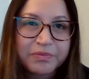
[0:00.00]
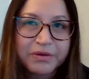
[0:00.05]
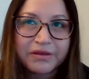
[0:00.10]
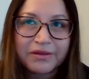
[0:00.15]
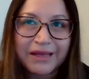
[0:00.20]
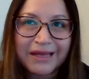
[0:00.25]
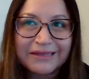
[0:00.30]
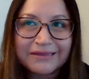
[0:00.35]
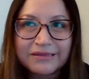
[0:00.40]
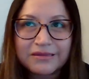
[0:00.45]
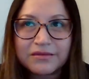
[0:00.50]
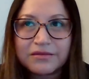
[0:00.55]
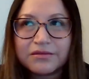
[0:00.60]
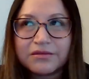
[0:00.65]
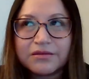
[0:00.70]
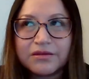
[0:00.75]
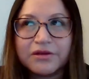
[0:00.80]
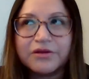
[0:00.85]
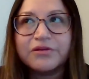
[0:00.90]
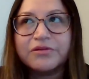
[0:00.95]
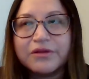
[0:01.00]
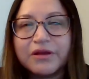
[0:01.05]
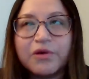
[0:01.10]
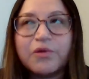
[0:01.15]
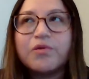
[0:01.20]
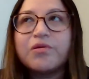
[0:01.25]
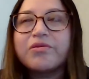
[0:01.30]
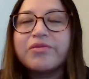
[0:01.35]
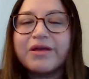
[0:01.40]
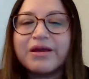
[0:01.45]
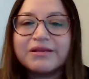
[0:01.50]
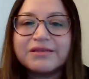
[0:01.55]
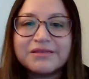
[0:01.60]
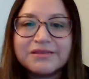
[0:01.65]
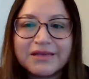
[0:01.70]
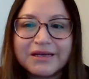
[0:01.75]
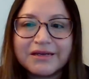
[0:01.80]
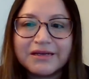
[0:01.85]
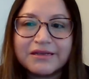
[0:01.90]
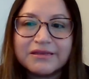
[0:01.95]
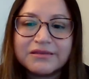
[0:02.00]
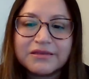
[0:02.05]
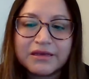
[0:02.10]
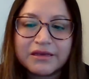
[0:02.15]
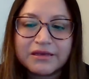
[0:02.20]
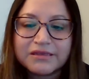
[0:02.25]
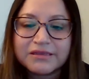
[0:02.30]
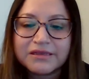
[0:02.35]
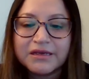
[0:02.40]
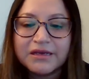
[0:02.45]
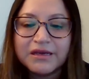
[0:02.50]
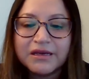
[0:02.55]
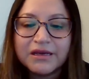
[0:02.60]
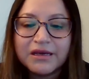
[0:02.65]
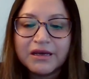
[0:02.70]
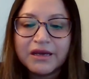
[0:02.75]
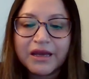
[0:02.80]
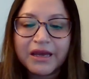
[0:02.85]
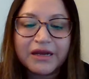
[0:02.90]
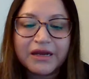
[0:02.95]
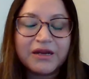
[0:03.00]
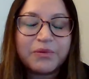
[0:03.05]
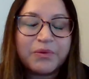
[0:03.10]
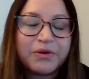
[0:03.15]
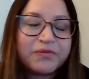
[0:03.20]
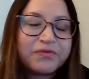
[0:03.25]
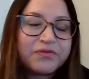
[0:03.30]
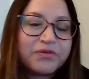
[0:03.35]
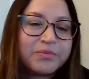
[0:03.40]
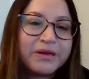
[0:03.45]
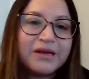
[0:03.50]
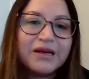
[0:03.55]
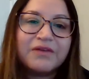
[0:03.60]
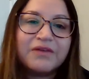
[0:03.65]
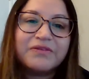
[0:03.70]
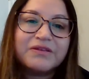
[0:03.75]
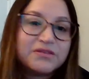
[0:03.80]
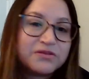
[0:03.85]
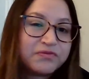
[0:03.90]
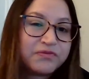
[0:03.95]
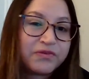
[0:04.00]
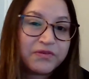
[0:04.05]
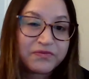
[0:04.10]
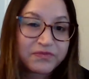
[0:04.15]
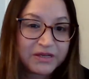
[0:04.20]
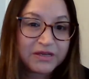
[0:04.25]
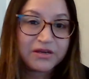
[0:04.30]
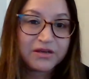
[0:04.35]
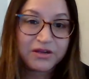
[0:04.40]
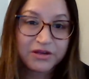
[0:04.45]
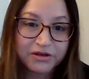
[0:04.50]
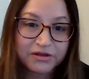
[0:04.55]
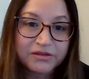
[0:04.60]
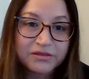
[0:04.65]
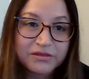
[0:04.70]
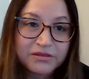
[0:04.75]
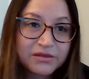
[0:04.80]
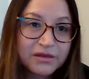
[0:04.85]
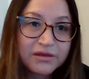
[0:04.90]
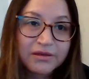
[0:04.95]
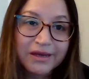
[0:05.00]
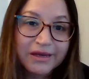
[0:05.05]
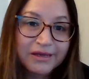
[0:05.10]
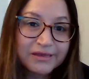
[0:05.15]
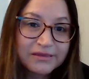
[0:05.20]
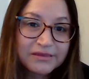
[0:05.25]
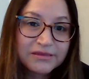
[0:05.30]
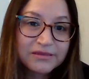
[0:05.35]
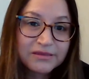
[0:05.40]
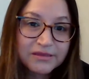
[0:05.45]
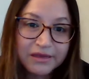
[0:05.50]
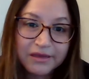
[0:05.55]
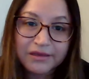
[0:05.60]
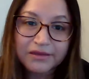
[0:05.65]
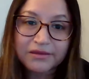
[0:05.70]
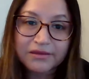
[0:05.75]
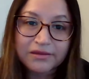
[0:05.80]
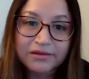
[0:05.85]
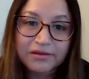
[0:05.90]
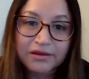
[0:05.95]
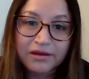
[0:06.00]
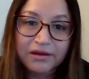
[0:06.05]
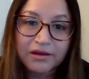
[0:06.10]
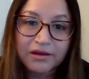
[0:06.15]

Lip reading: But that, all that studying takes anywhere from 11 to 15 years, and that's just